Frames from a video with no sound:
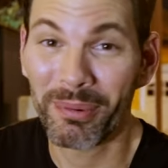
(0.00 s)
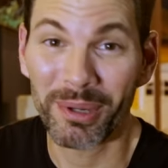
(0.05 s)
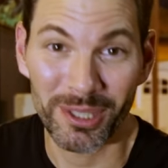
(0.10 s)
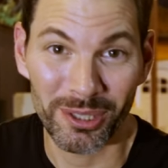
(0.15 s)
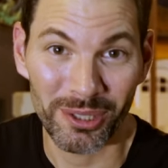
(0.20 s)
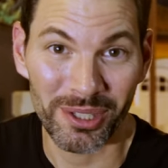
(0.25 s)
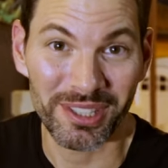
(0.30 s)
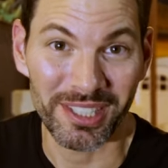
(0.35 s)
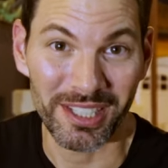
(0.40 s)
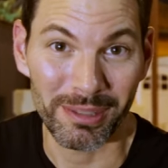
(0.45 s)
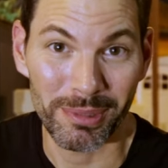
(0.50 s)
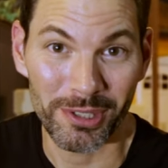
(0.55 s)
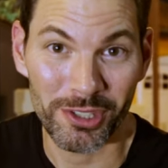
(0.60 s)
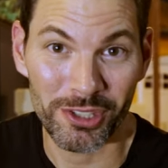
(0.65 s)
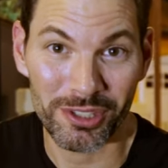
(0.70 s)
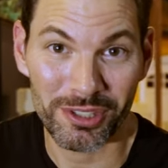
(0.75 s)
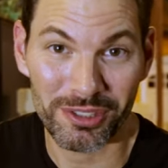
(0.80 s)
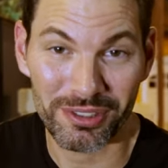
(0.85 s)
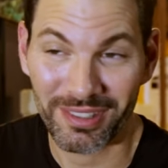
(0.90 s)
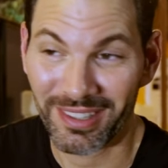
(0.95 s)
when you look at the
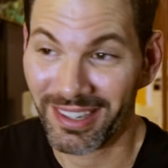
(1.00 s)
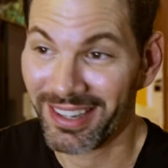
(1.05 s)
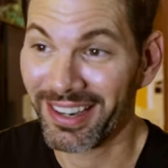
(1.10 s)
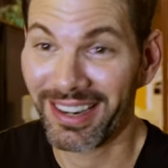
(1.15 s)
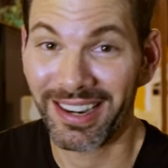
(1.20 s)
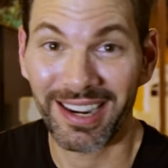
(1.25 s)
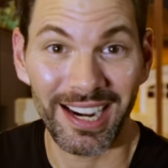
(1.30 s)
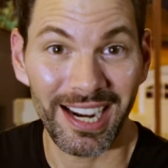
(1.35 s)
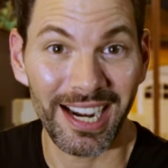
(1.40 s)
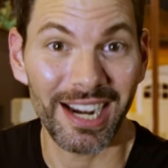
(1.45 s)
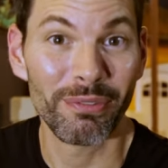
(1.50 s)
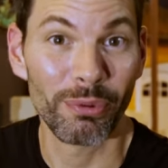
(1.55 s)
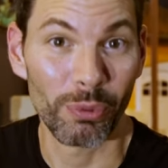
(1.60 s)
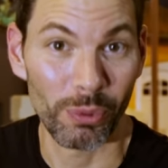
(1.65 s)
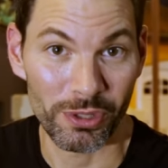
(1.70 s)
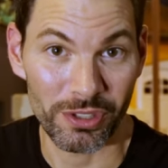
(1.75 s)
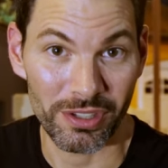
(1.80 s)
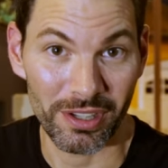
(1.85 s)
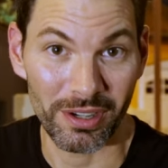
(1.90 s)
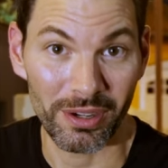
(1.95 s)
images,
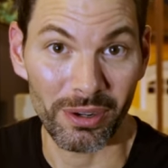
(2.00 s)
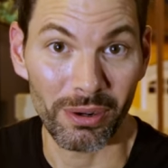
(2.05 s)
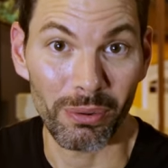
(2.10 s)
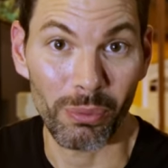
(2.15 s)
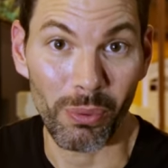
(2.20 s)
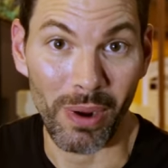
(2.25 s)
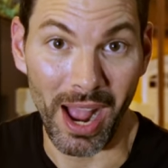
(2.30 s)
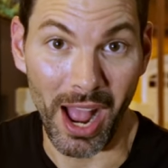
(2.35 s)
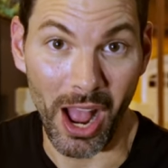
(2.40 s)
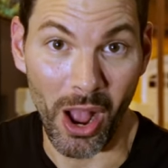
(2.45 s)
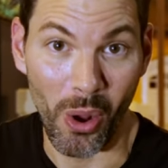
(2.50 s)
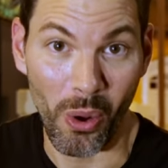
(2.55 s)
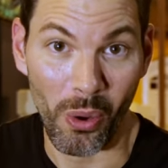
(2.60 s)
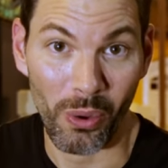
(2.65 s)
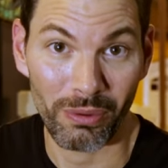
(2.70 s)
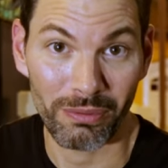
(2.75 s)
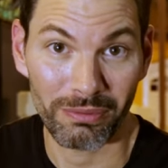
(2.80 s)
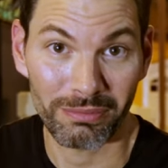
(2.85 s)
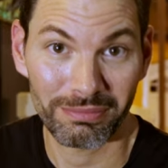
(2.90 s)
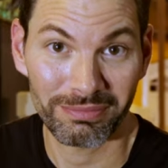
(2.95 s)
everyone's gonna go, wow.
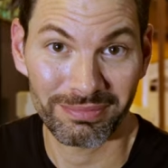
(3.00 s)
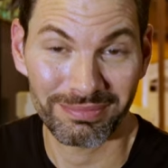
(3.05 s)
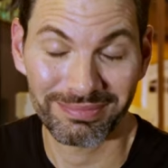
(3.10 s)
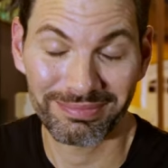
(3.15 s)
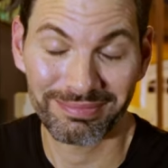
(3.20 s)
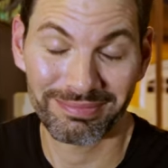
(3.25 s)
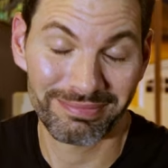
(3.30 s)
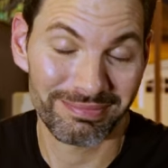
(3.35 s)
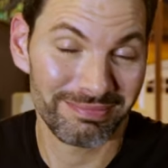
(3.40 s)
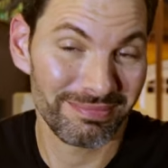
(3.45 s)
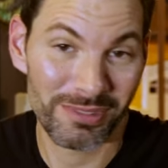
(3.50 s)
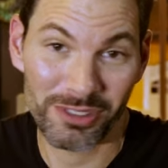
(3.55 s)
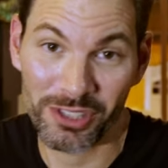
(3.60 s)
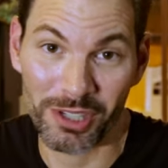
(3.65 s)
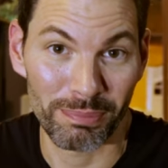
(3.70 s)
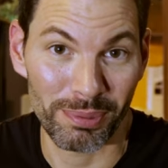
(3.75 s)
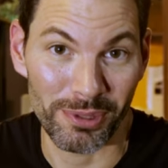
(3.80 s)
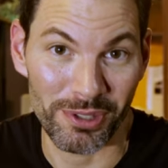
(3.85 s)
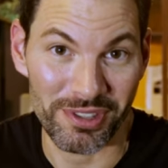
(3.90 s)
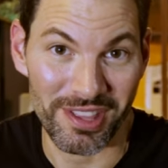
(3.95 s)

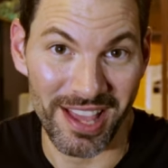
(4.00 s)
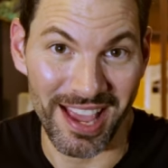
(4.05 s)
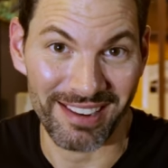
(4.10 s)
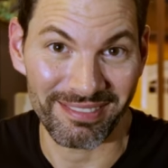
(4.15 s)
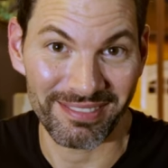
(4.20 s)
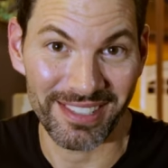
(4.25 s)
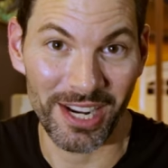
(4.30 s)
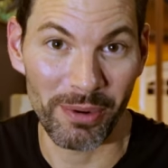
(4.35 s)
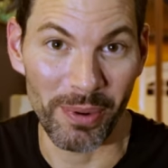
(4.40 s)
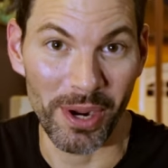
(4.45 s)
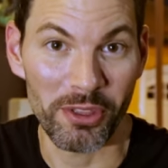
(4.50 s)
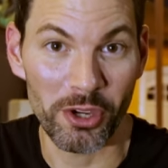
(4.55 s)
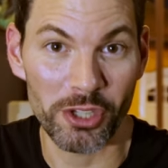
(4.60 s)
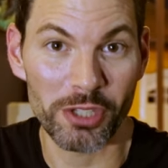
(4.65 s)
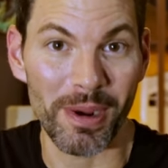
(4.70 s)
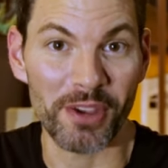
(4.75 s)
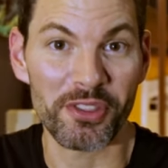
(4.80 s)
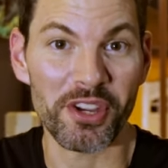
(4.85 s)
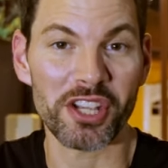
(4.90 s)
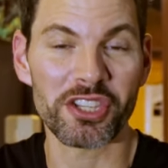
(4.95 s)
Simple as that. Anyway,
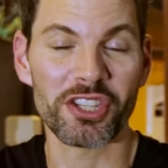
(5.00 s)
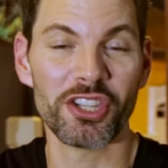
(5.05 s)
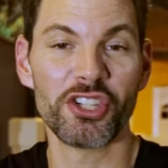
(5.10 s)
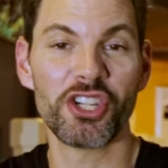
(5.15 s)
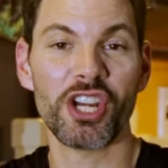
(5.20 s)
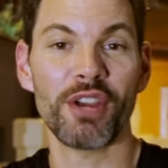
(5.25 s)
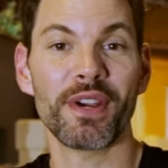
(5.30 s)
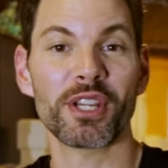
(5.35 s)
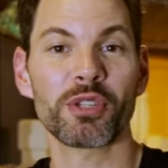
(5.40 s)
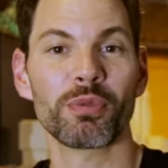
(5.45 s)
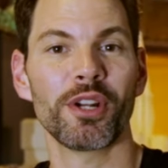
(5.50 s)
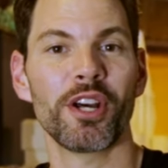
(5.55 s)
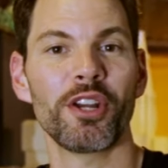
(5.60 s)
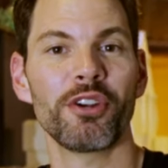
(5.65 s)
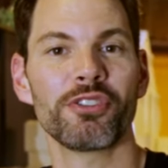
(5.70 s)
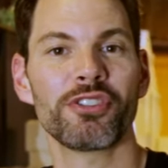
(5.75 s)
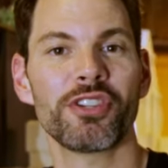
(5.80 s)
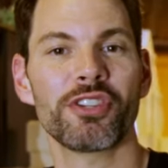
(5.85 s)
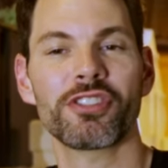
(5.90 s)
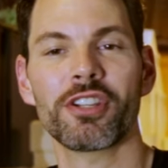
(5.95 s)
those are my thoughts on the GFX
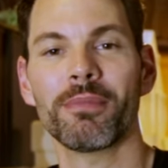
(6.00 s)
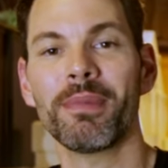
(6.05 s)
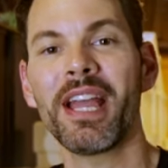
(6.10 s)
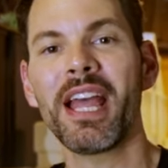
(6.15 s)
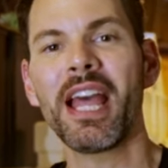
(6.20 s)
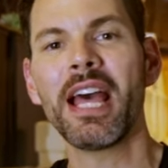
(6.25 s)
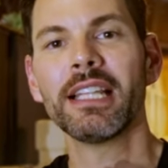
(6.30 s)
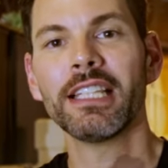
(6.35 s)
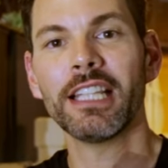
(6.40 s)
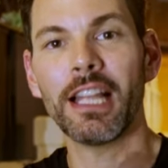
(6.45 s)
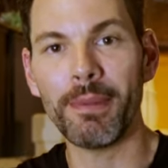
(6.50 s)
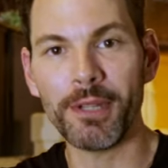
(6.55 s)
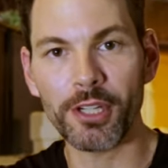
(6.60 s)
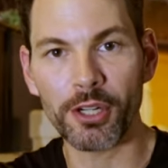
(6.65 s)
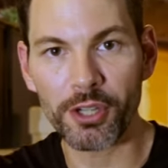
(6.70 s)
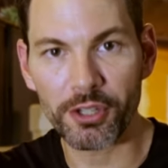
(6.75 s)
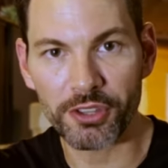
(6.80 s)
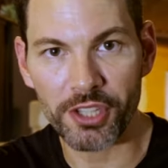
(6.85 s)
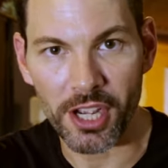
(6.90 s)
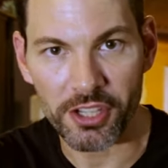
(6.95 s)
100 system. Let me
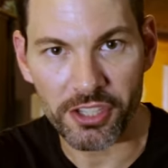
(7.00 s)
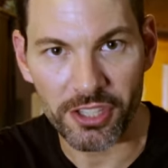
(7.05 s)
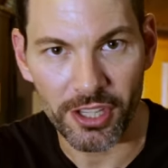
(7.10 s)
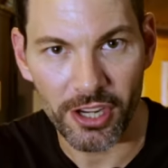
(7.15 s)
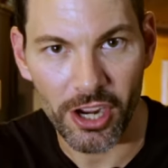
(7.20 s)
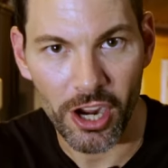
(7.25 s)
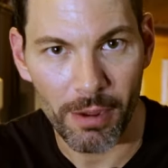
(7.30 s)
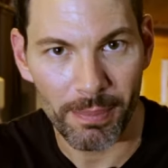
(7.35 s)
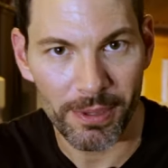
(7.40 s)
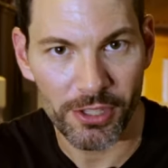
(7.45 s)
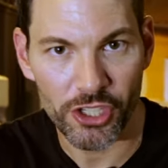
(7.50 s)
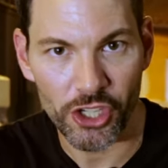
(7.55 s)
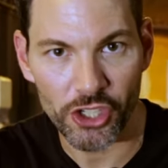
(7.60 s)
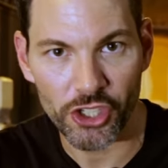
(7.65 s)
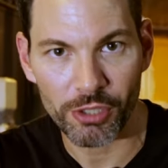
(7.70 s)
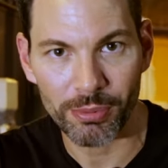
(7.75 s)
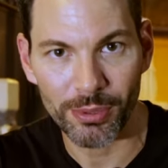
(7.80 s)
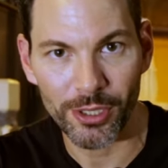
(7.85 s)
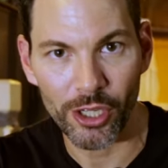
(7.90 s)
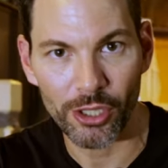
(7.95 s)
know your thoughts in the comment
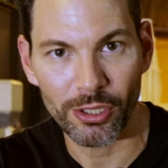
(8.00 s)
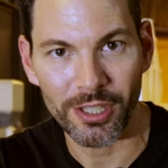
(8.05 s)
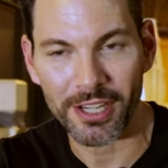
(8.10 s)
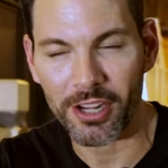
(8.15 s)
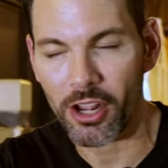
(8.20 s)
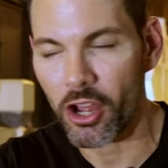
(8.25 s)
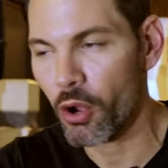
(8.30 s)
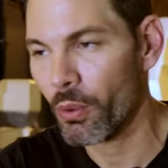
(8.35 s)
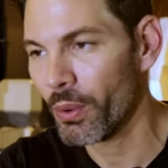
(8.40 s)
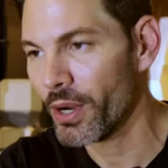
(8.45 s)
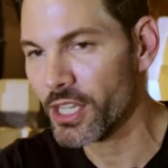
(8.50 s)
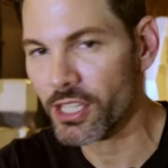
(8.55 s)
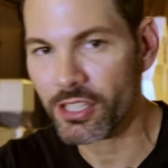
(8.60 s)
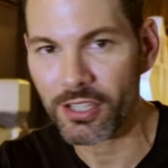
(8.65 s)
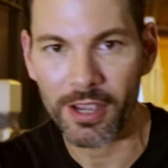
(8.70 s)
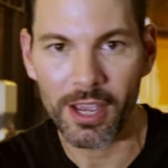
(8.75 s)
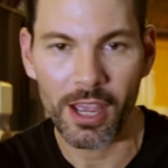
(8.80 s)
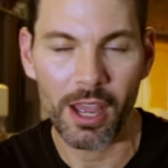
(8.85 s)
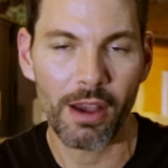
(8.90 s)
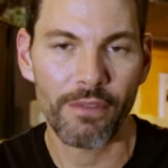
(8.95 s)
section below. Like
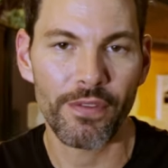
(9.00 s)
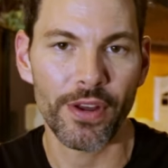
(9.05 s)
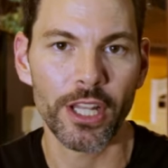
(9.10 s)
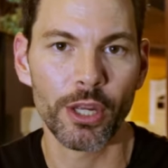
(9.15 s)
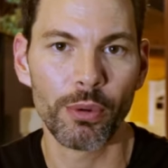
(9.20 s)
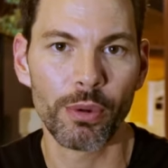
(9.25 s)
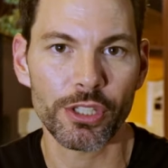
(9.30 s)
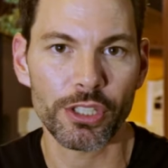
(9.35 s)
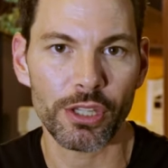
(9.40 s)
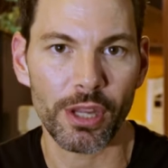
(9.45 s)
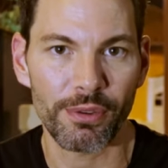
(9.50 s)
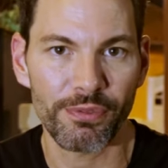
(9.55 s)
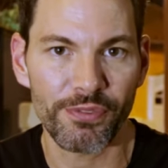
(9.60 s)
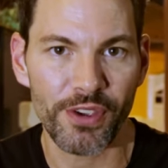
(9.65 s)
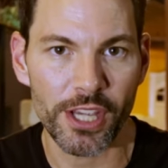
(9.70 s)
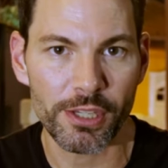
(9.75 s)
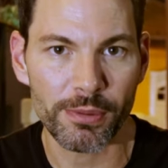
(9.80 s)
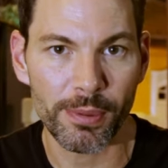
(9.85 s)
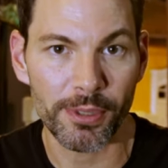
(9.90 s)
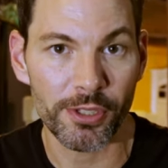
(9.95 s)
always, follow us on
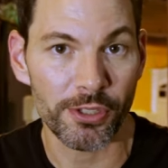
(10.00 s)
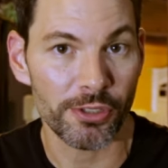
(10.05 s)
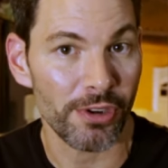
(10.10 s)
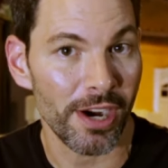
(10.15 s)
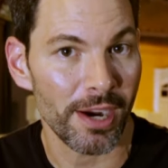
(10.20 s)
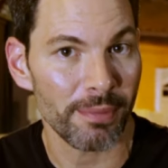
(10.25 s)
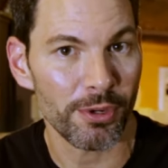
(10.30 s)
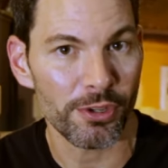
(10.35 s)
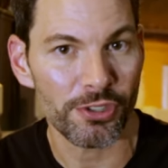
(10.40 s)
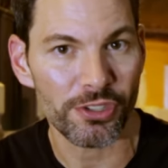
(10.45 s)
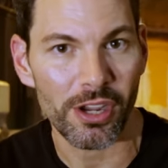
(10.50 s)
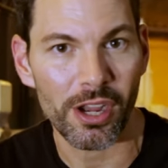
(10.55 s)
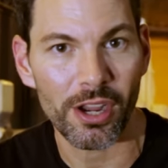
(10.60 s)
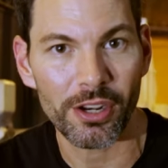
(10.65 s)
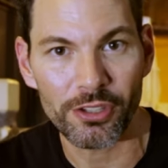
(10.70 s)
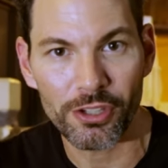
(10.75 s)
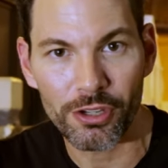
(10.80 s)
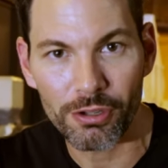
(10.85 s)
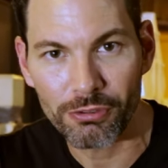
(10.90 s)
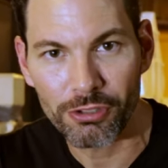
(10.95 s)
Facebook, subscribe to us
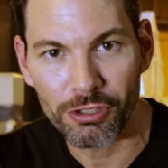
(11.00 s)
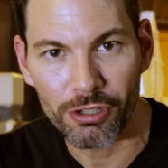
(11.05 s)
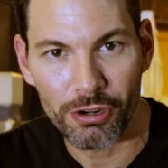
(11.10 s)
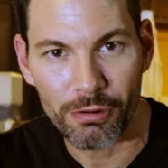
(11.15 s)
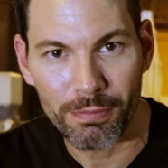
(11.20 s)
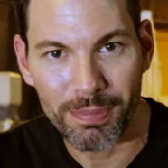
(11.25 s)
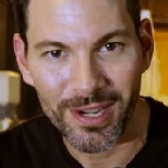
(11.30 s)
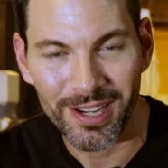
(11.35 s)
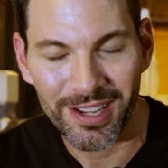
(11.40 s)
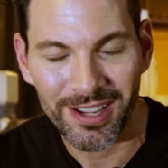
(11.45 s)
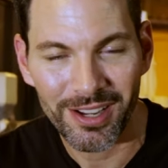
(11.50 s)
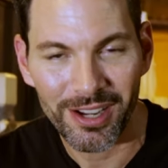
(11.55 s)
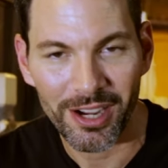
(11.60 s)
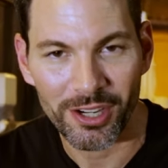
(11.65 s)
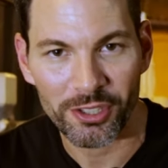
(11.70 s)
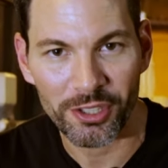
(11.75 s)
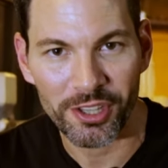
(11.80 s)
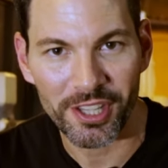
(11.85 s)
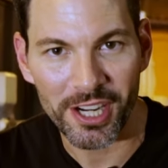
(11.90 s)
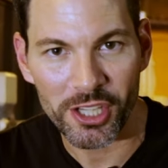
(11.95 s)
on YouTube.
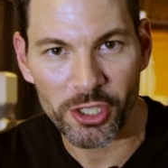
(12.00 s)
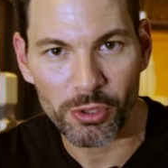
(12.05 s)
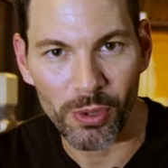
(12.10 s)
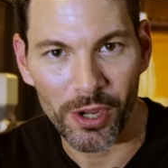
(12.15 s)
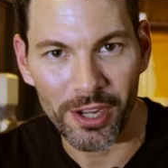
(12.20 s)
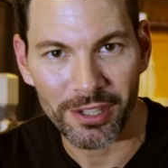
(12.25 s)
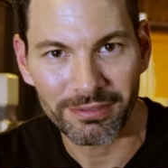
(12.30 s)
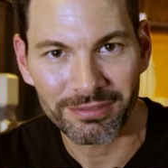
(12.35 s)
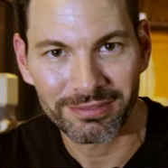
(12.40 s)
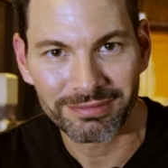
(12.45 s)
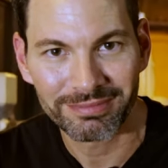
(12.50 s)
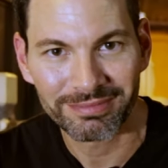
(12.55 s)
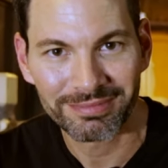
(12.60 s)
Until the next one,